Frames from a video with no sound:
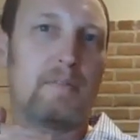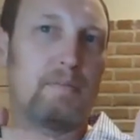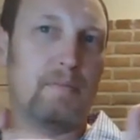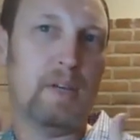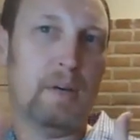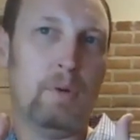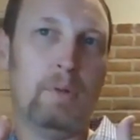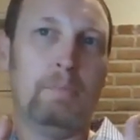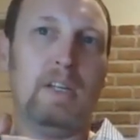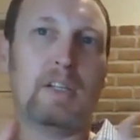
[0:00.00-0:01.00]
that one
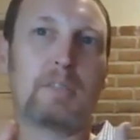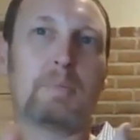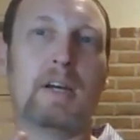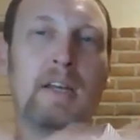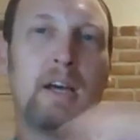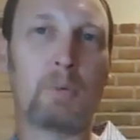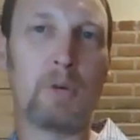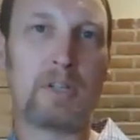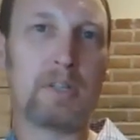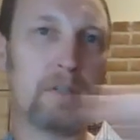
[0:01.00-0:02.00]
media spot now
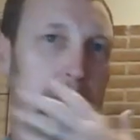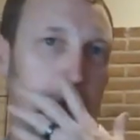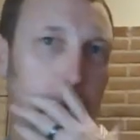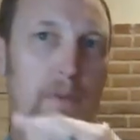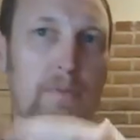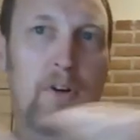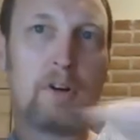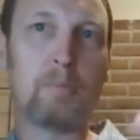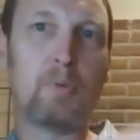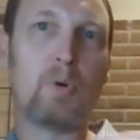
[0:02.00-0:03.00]
reaches far
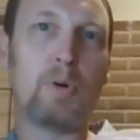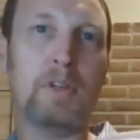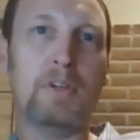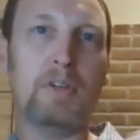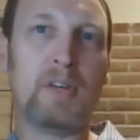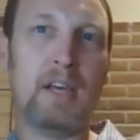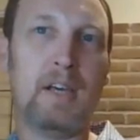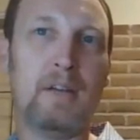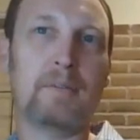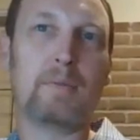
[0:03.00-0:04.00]
more than you
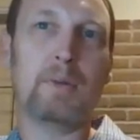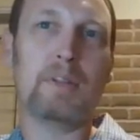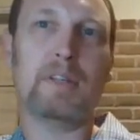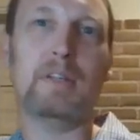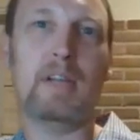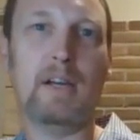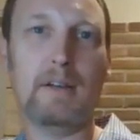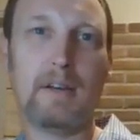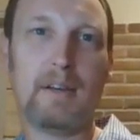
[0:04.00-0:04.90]
can within that.